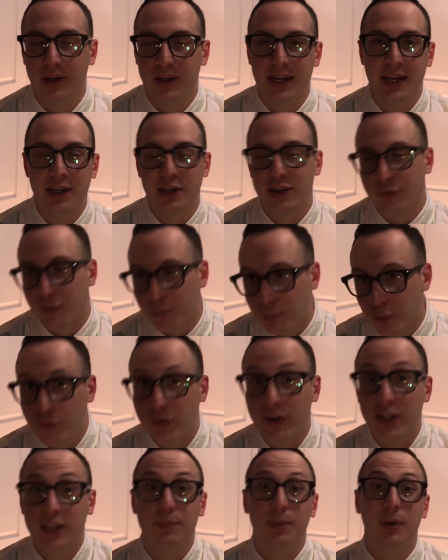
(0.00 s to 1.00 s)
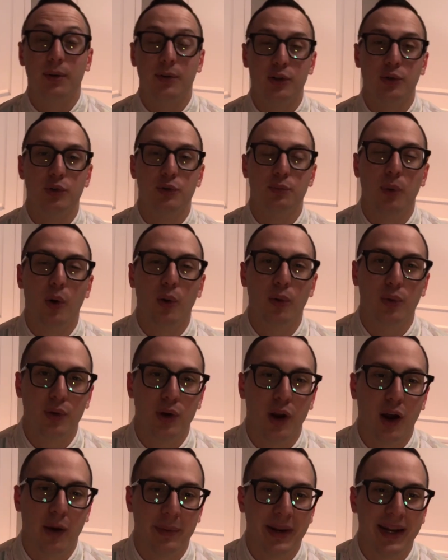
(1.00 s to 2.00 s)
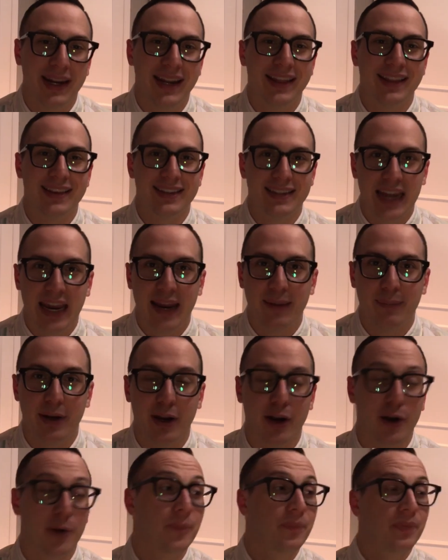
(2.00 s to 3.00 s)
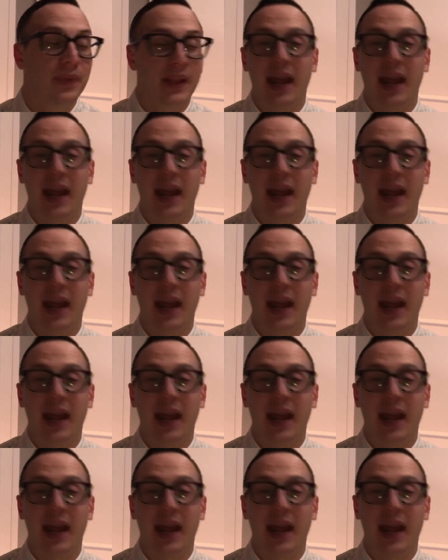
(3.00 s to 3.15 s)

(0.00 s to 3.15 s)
in different movies, but she was both nominated in the same year.